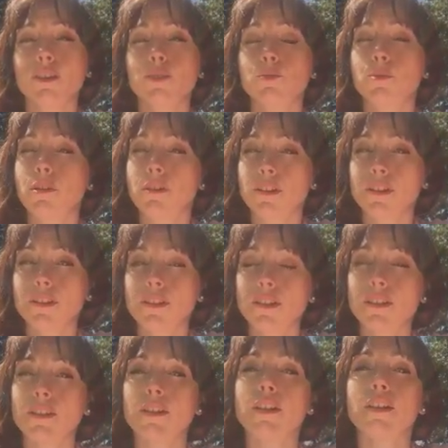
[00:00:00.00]

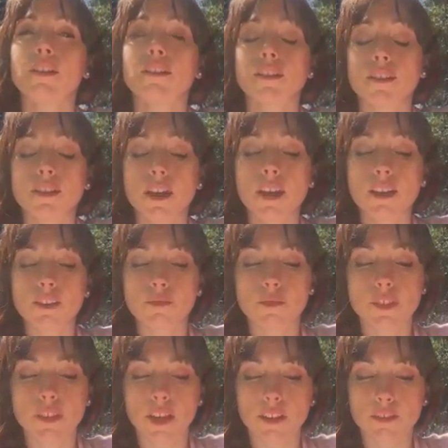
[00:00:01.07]
experiencing the negative
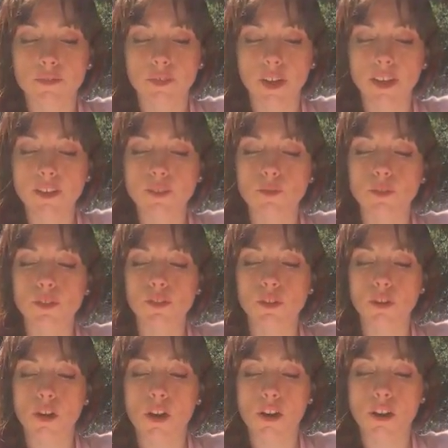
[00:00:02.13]
side effects, which
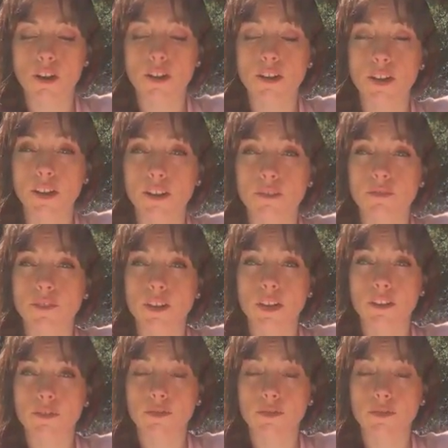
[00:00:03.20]
there are negative side